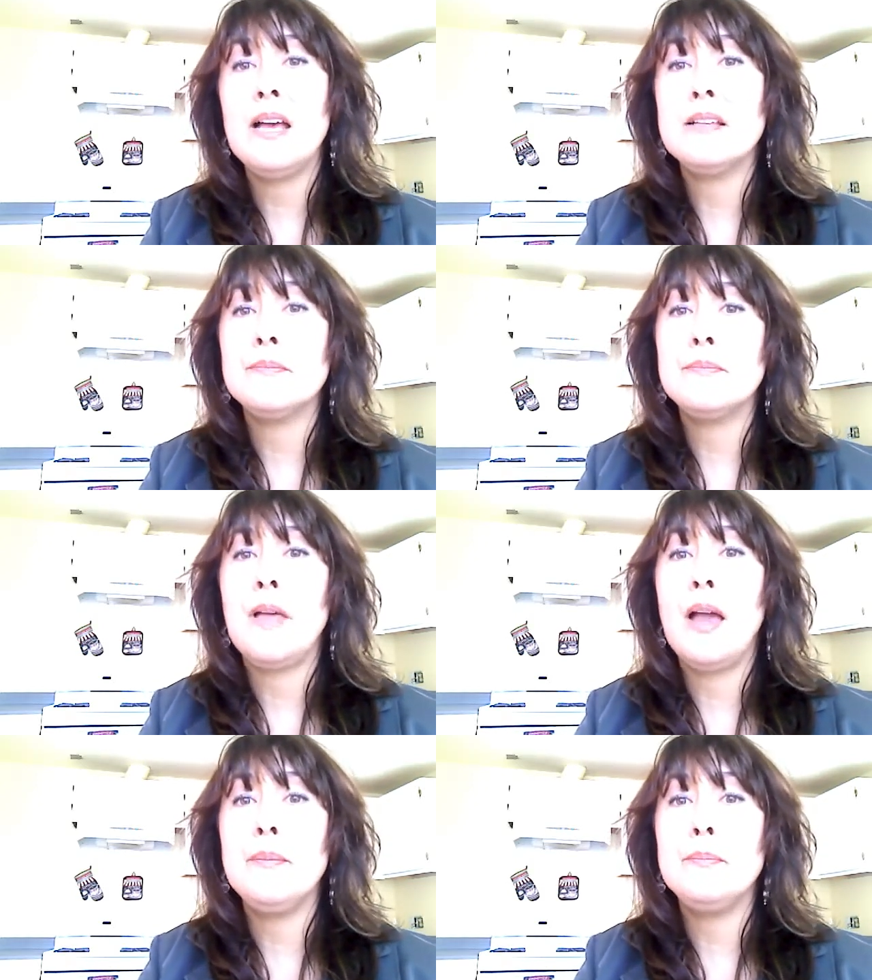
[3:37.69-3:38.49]

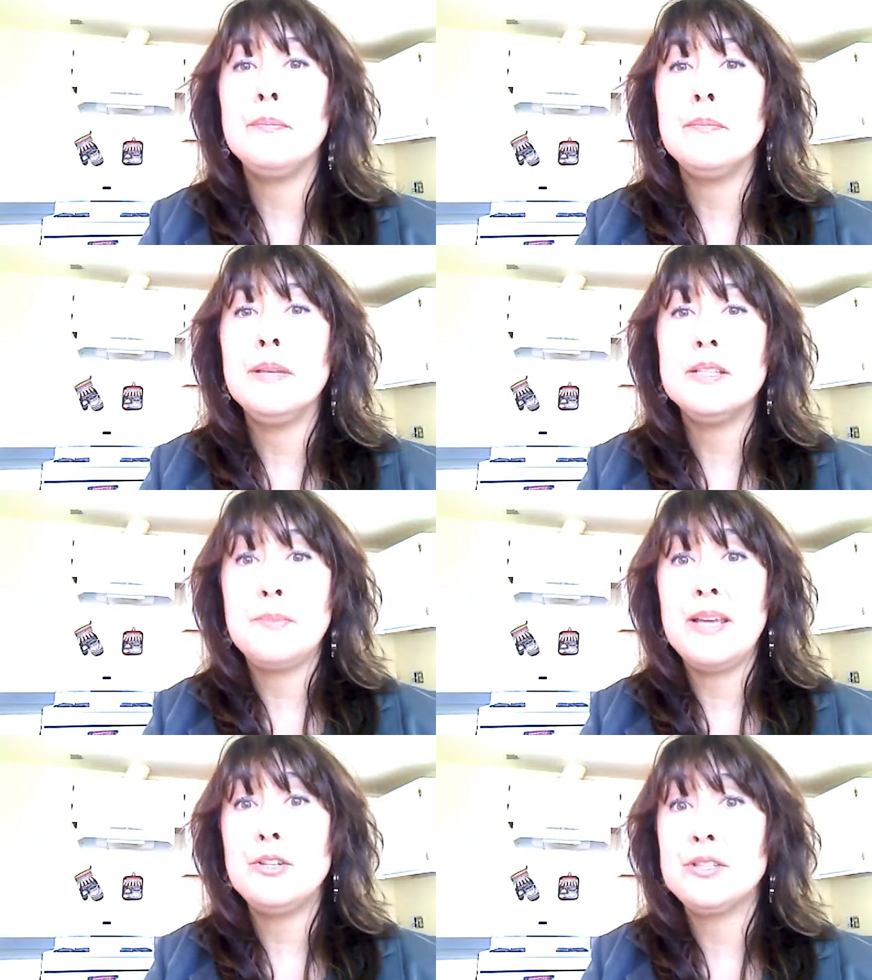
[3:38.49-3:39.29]
it is
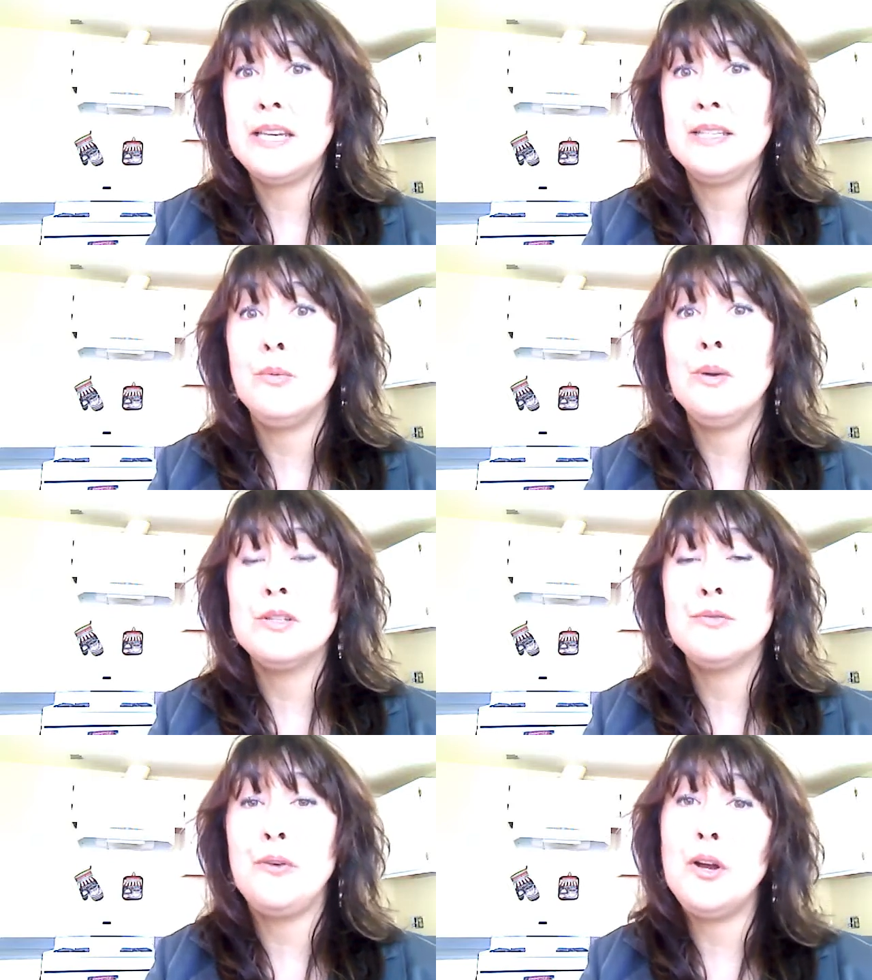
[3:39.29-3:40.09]
my understanding that
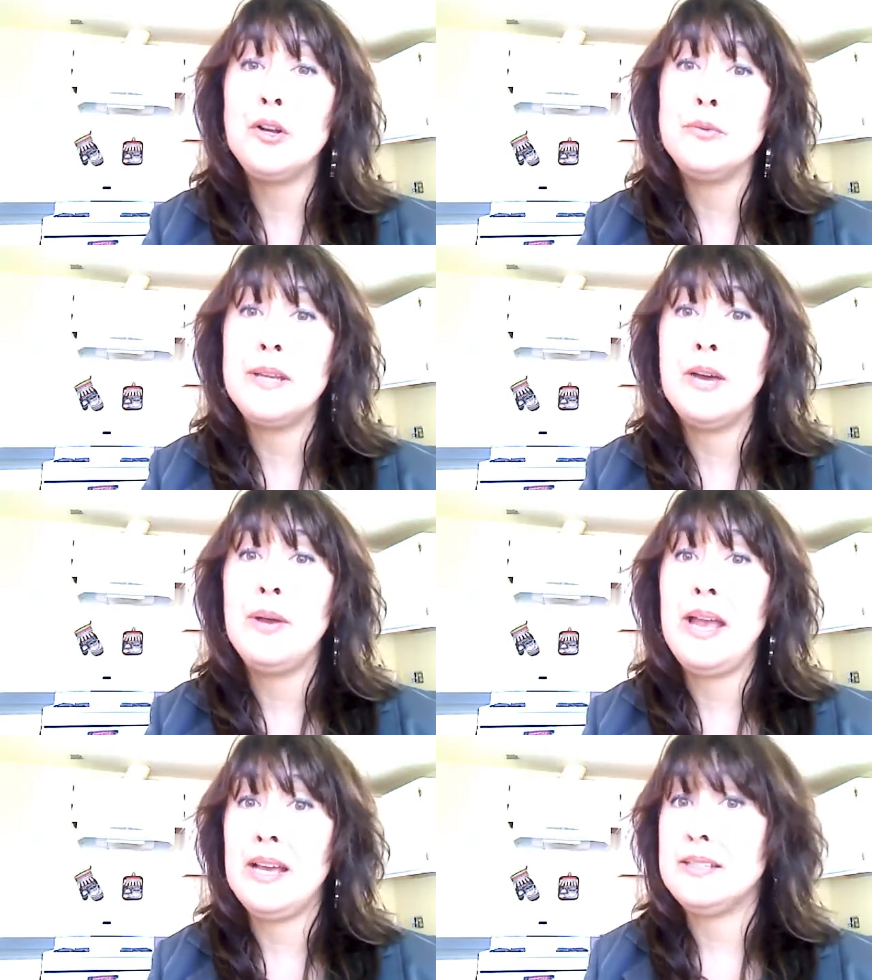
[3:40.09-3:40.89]
Wells Fargo now
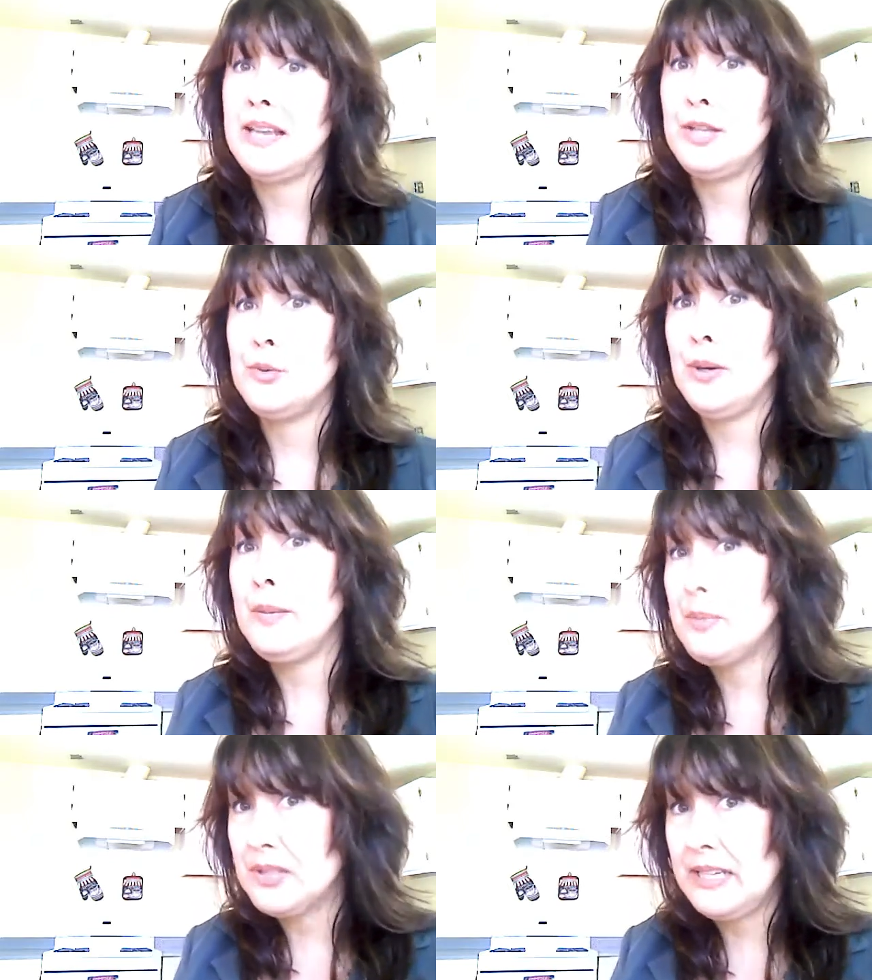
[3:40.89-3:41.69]
has a
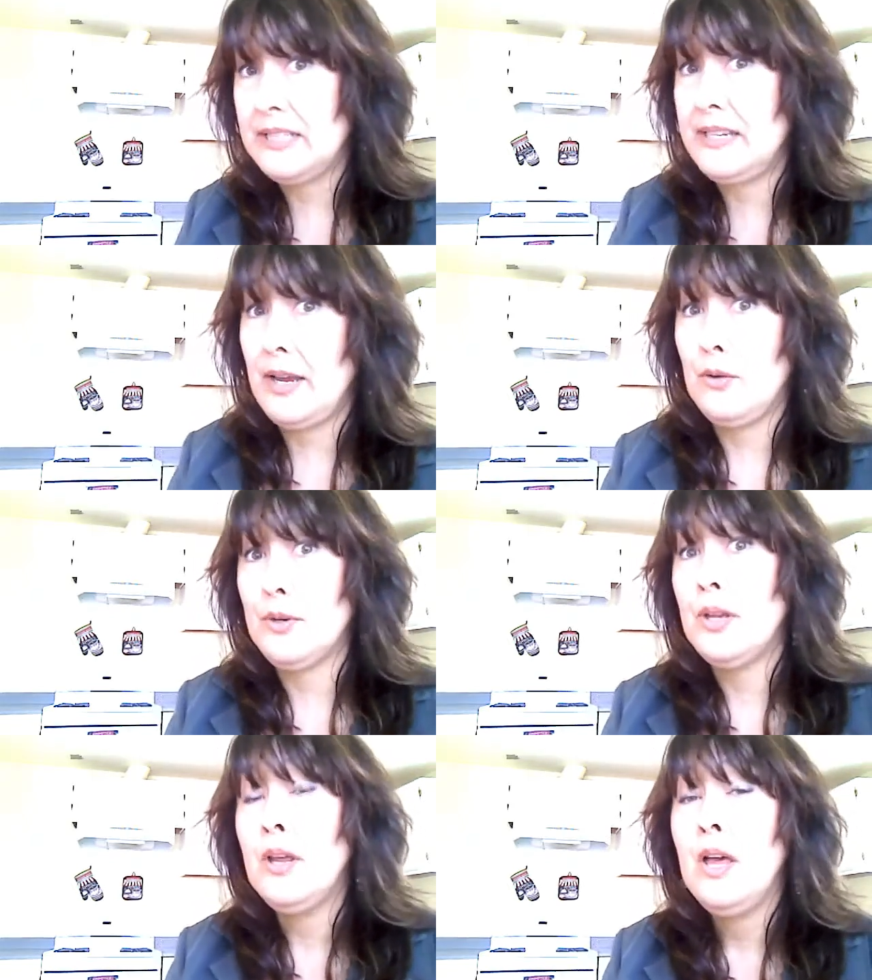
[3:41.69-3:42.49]
20%
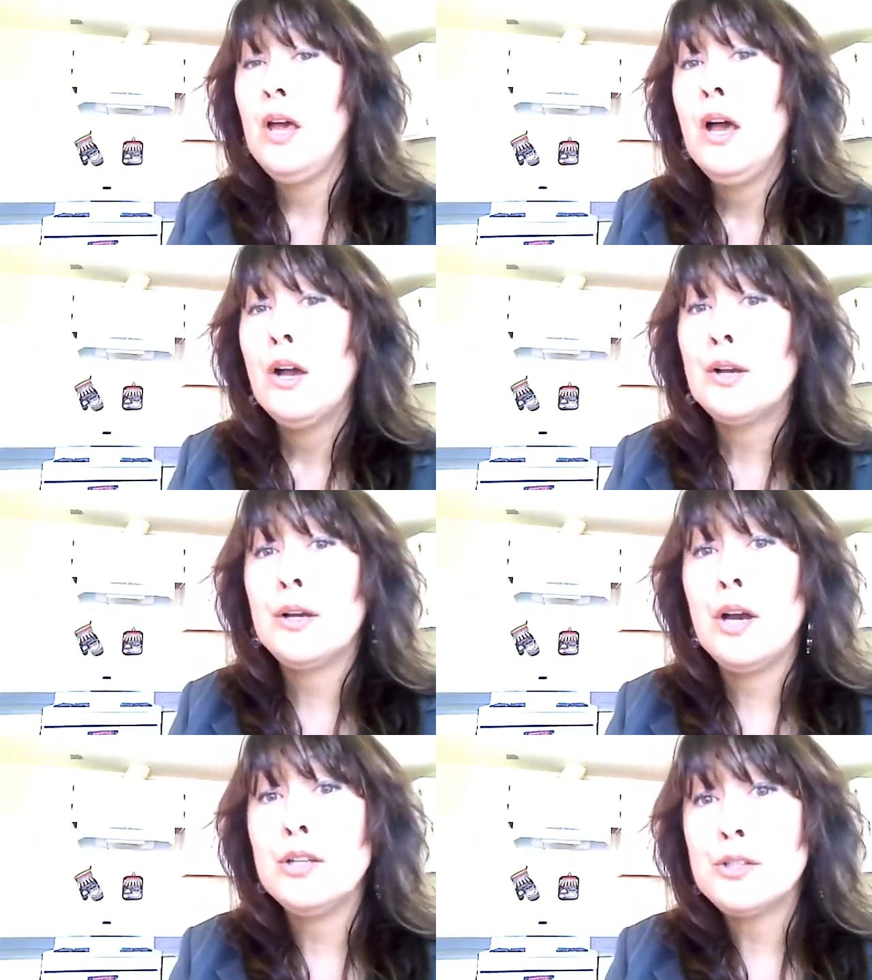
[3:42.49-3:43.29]
down
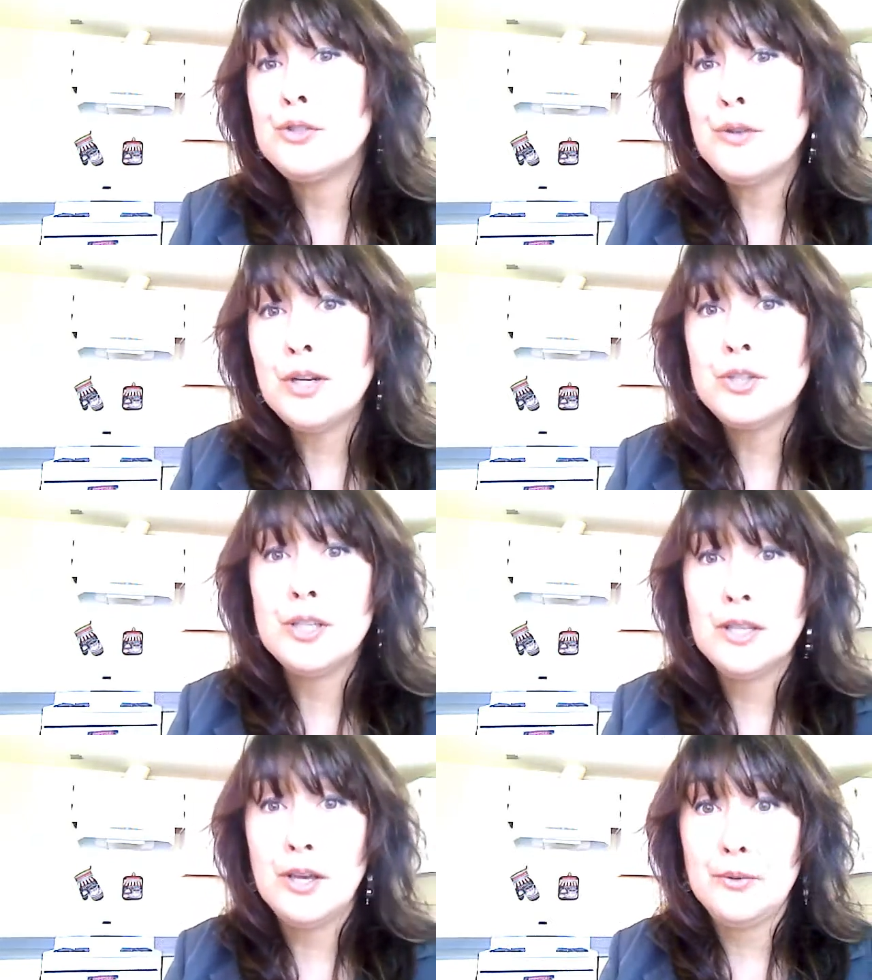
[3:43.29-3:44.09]

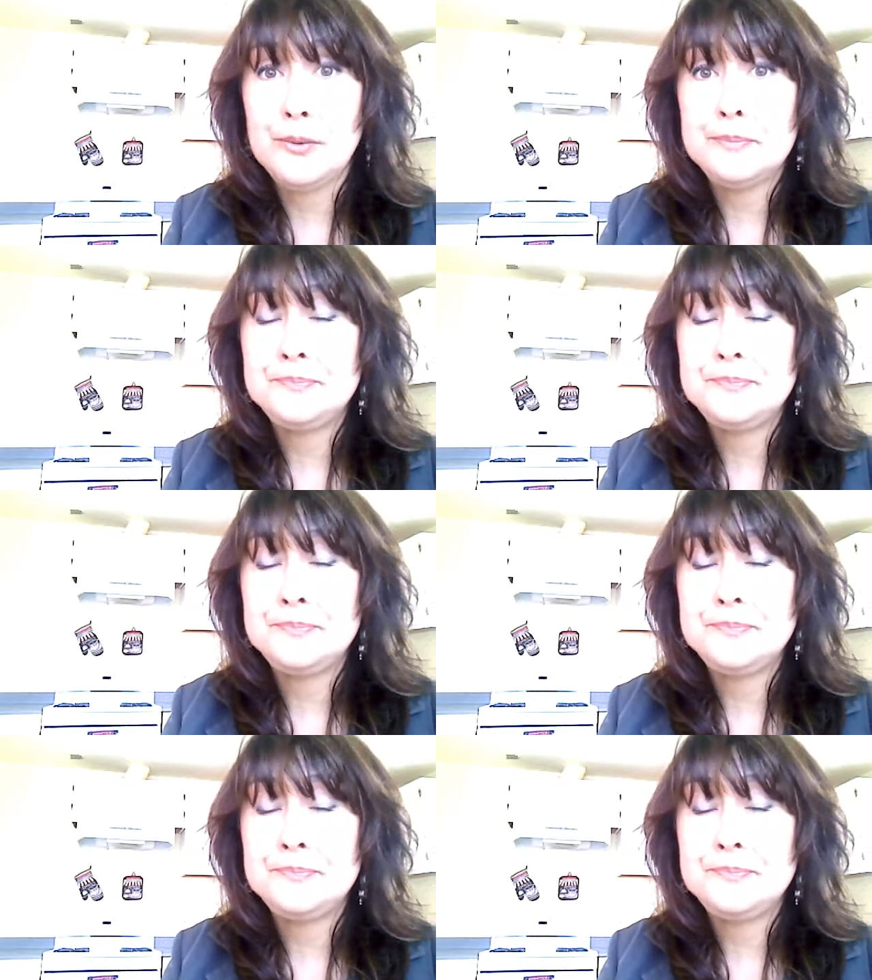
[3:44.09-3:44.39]
construction loan.